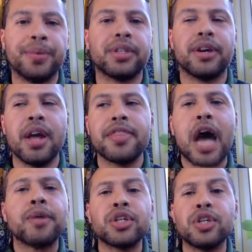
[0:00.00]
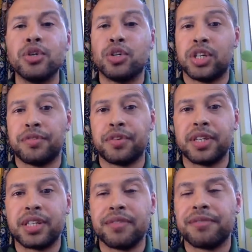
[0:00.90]
So that was a huge
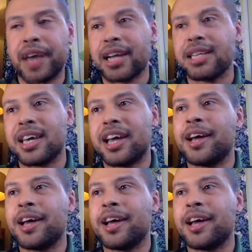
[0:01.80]
difference, in fact.